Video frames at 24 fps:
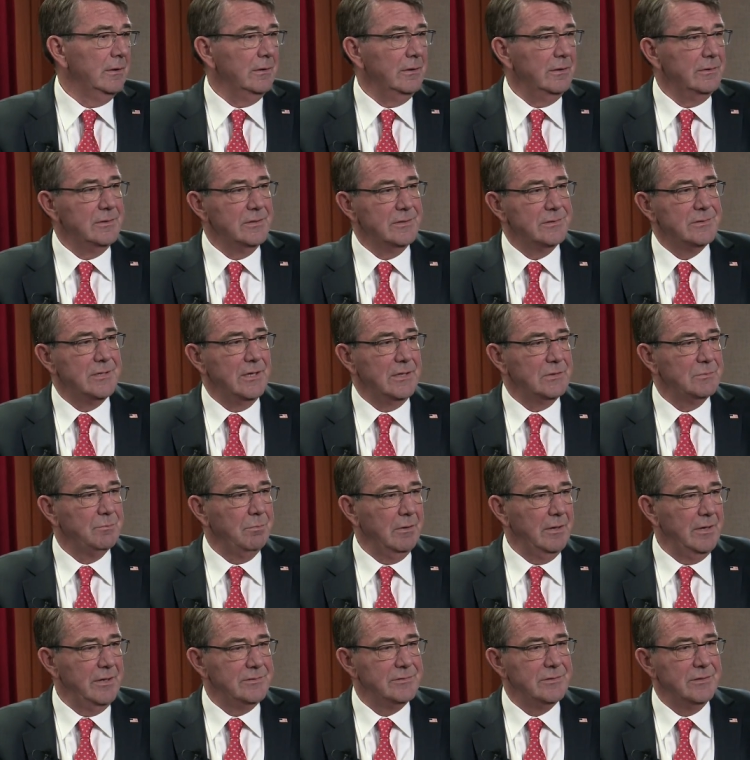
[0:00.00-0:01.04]
that this takes
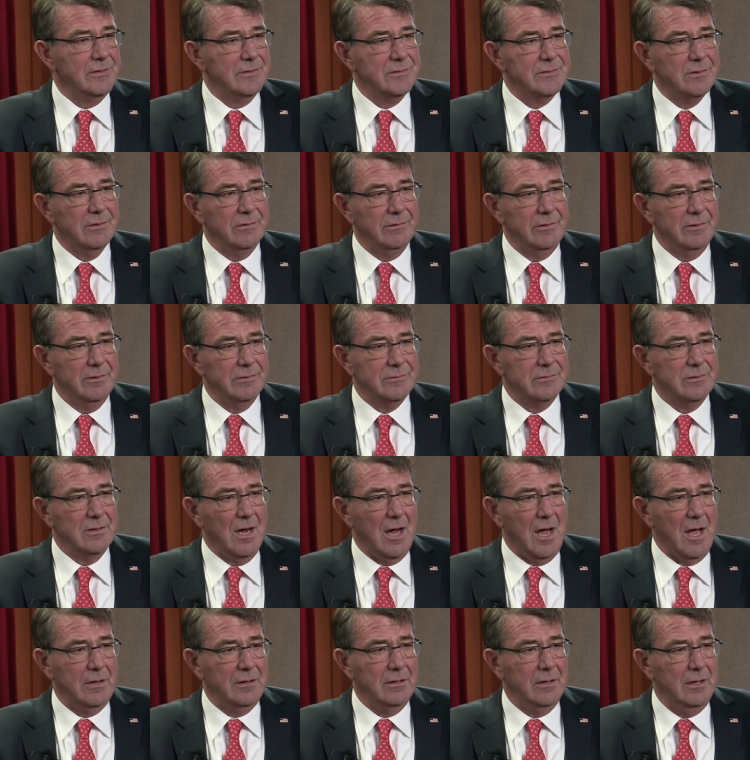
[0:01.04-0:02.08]
place in. So it is
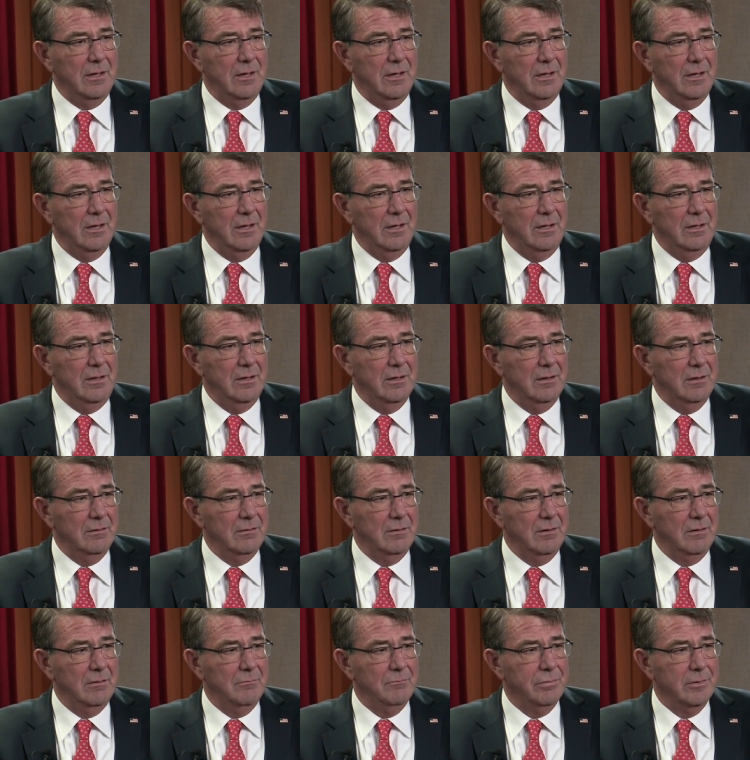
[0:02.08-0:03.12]
not a
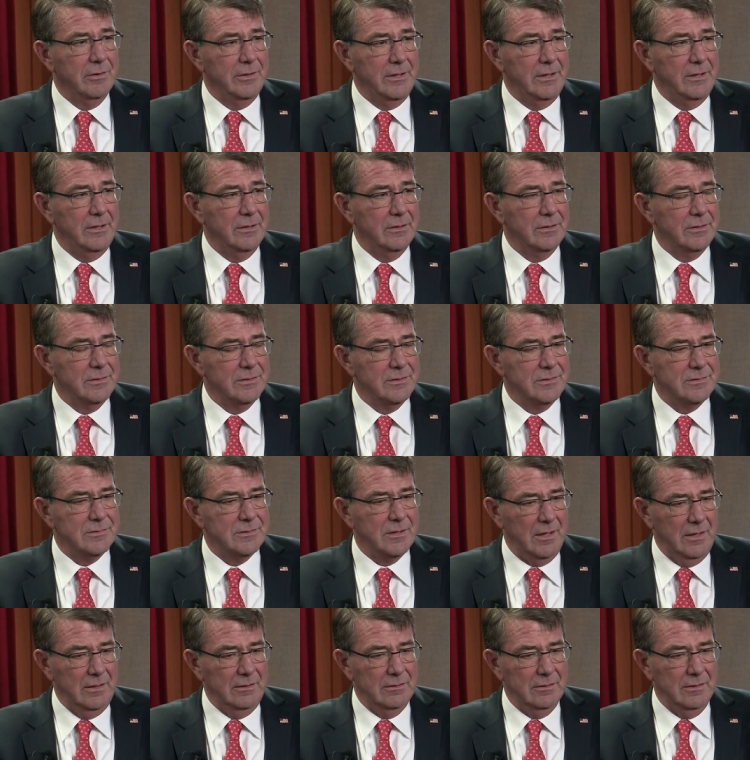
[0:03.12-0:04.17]
pretty
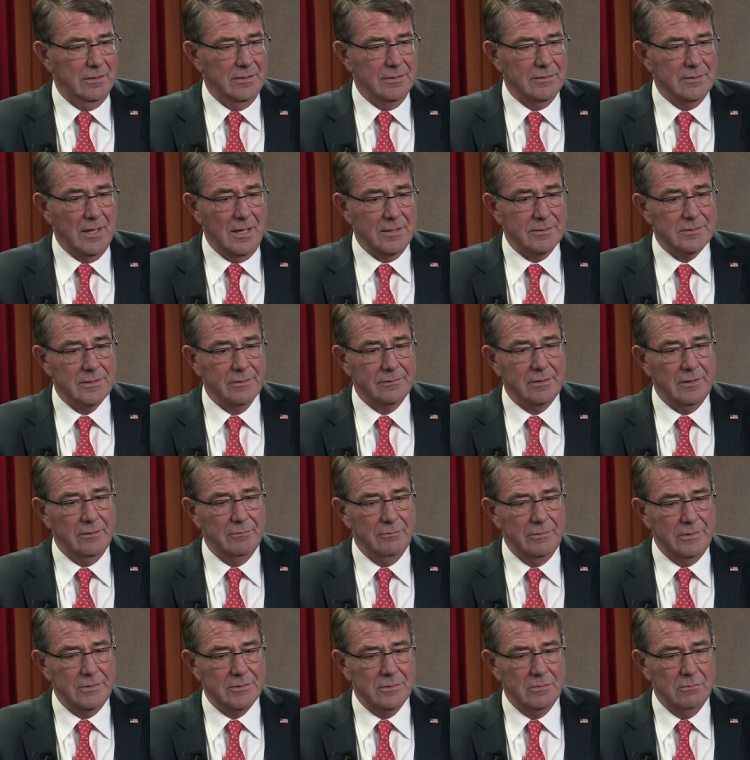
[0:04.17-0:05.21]
sight and not
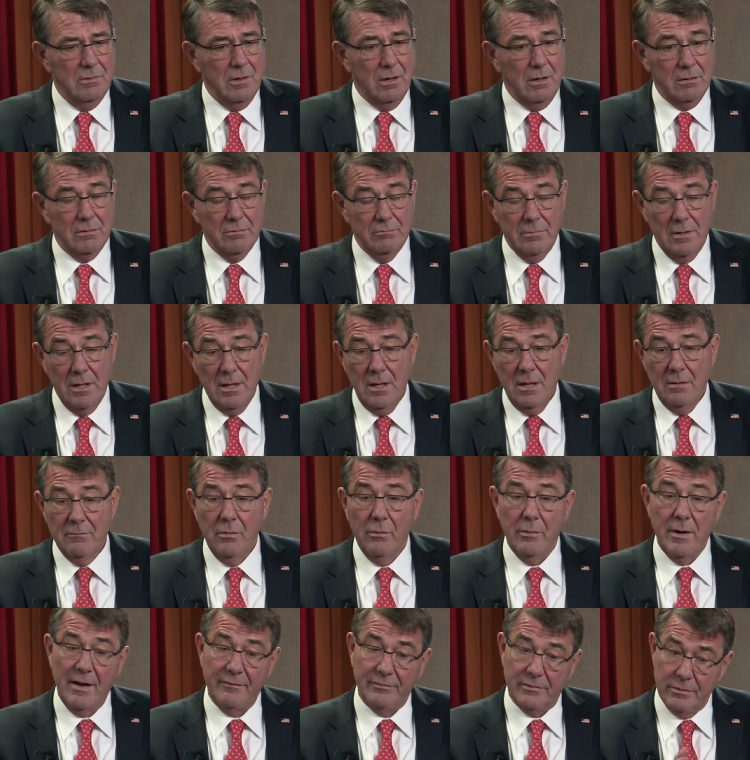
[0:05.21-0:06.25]
something we should welcome.
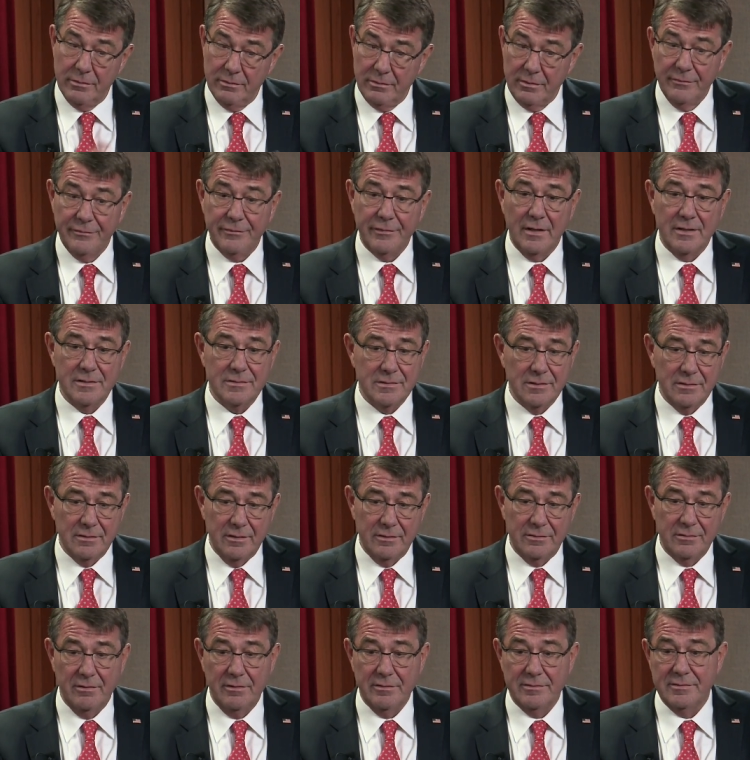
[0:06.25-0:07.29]
But we have to do defense and
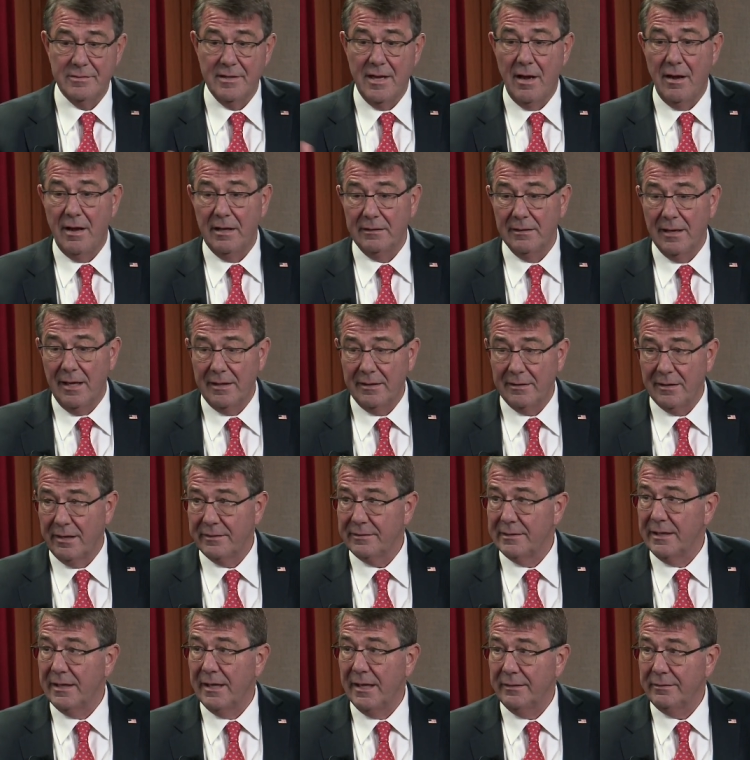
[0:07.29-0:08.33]
deterrence. Now, I'd like
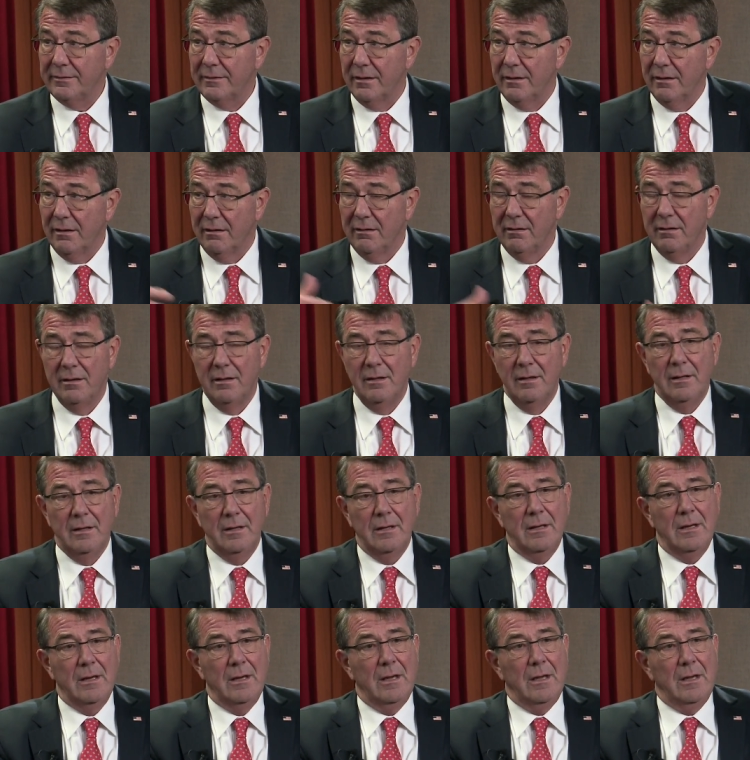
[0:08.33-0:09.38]
not to get there.
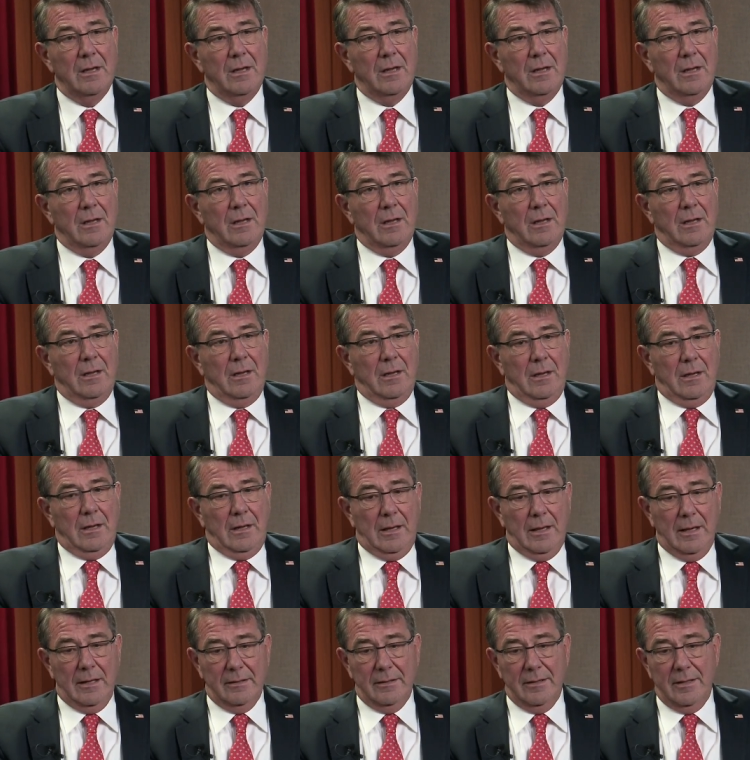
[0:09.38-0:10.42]

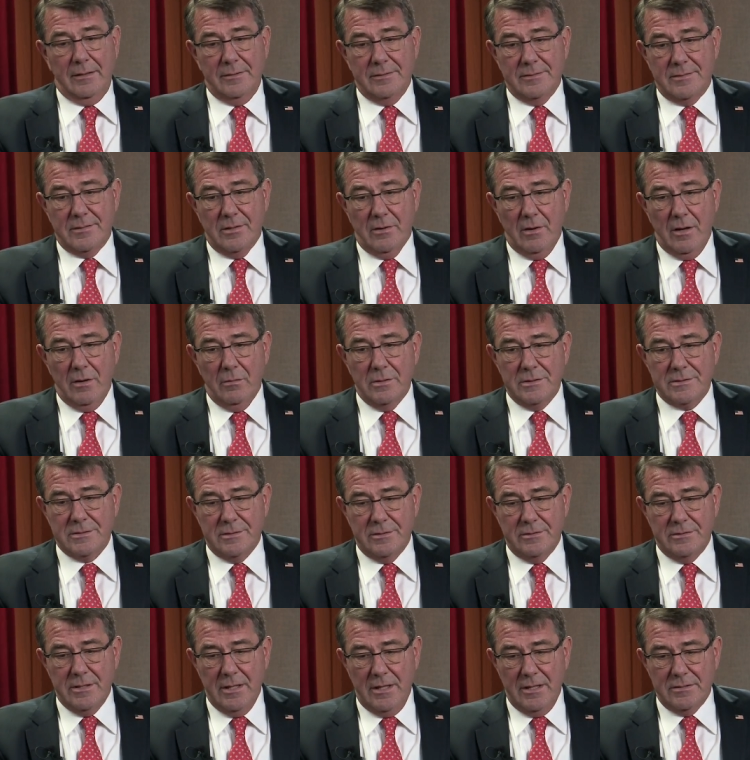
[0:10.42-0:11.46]
And so, what's
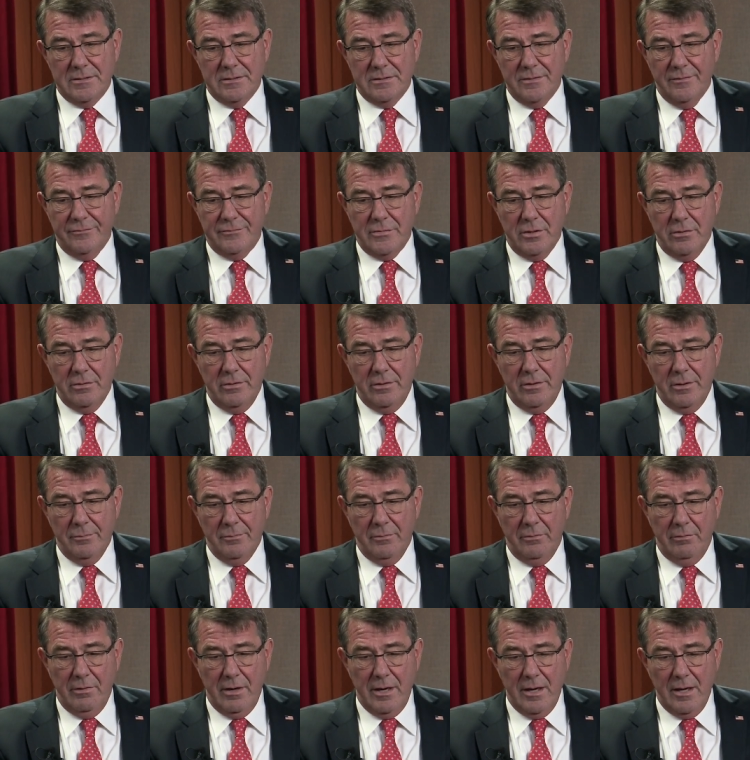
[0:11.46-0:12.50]
the chances of turning
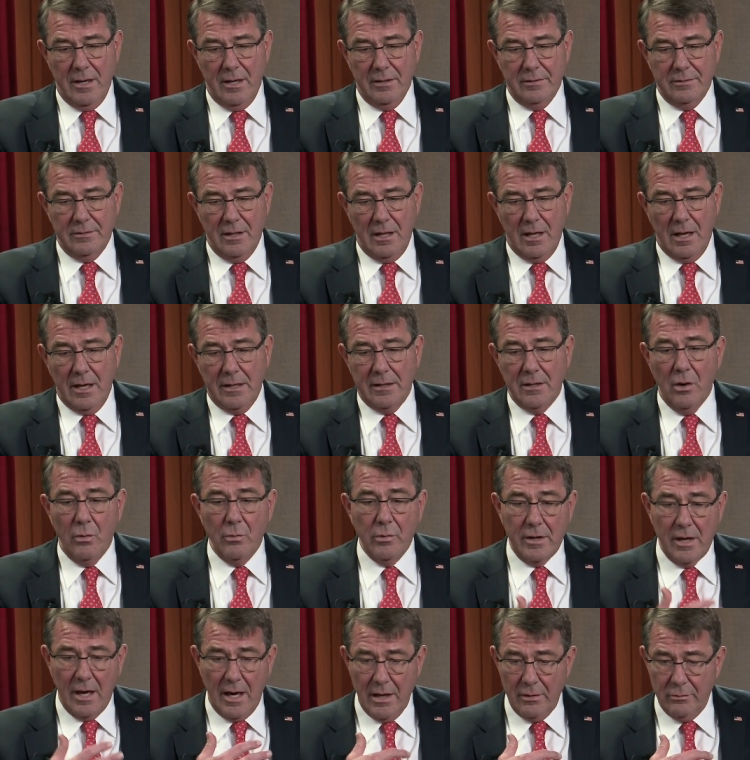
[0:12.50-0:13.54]
them around? I know
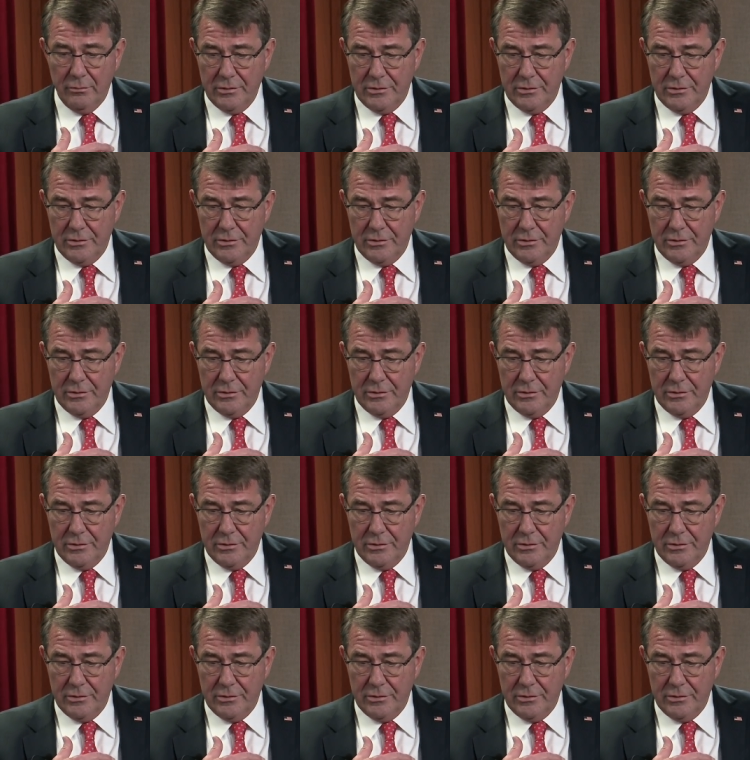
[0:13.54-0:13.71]
what I